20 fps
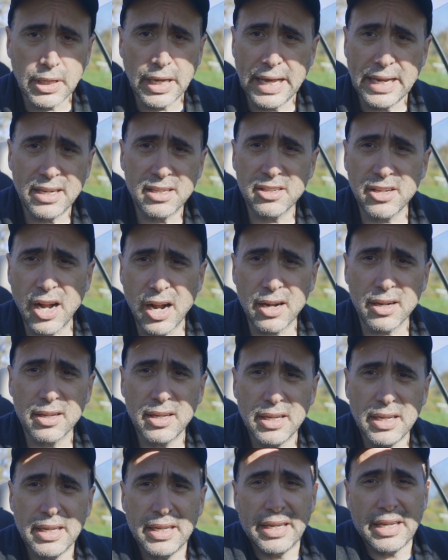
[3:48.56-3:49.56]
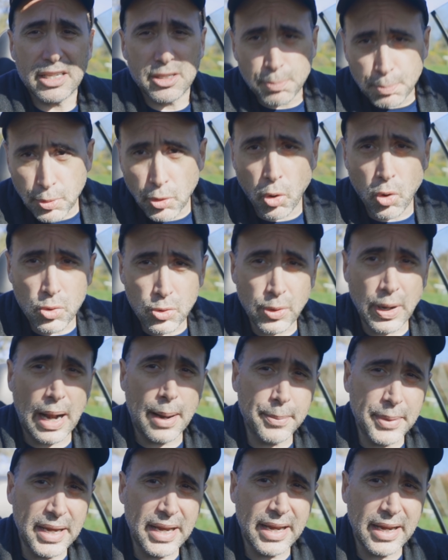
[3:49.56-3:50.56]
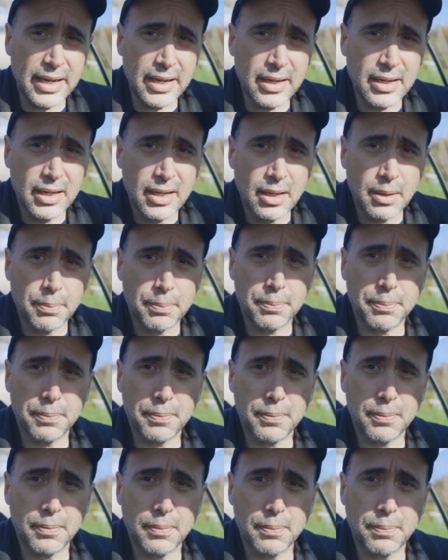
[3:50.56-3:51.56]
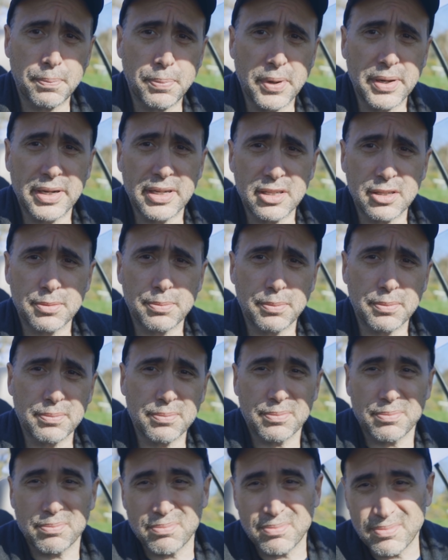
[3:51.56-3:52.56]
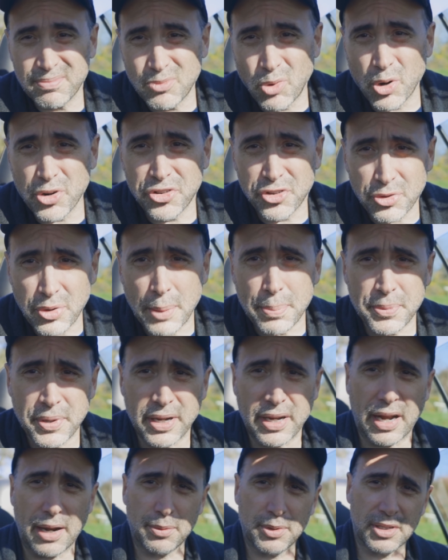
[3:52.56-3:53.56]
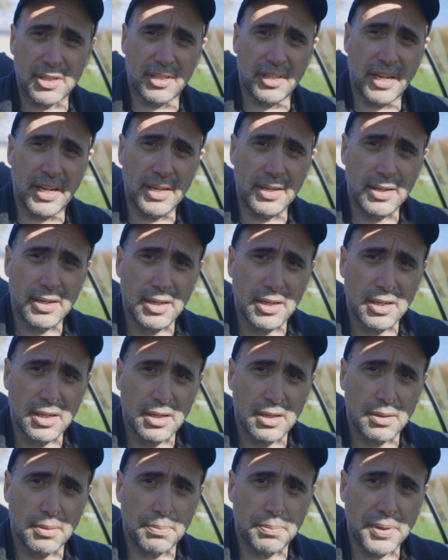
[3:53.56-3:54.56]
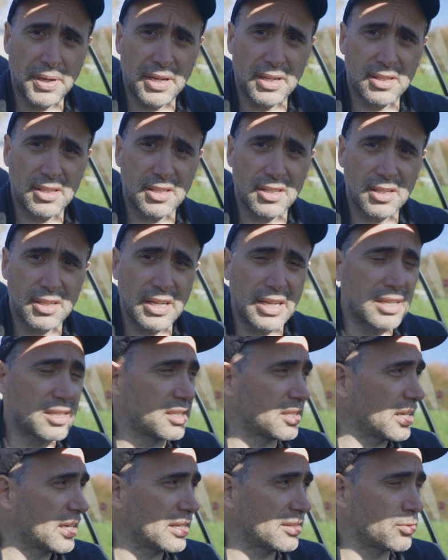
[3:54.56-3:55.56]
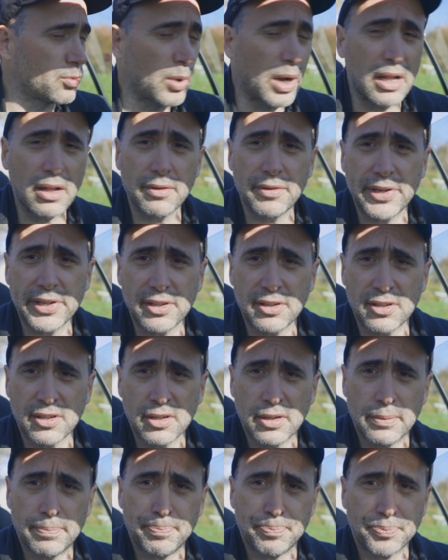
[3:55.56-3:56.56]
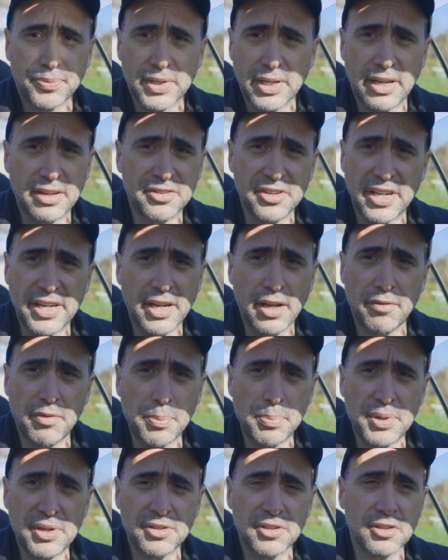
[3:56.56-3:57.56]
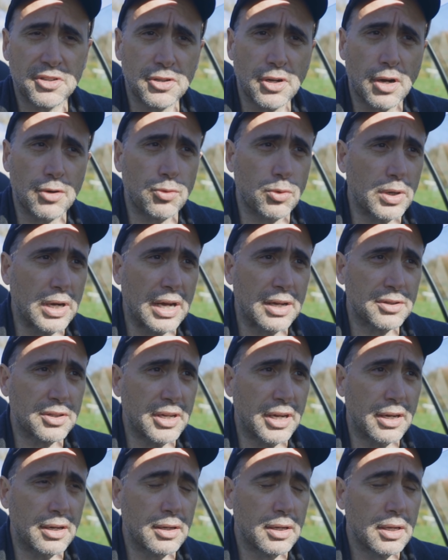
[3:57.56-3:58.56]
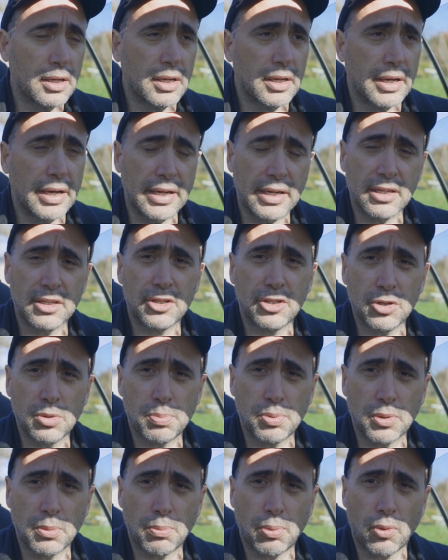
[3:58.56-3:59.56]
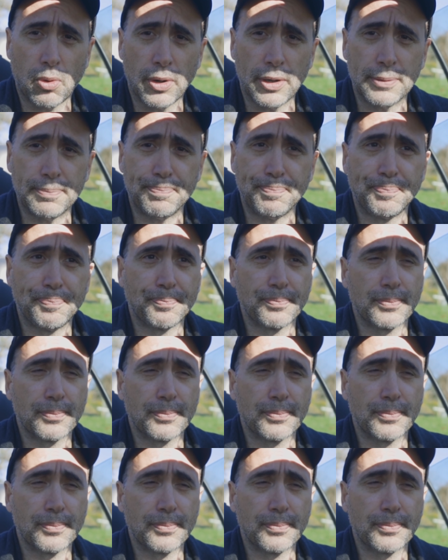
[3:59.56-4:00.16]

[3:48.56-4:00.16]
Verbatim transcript: And it's not, it's programming, but it's more scripting, I would say. But it's, it's as relevant as any other piece of software out there, and it's super important.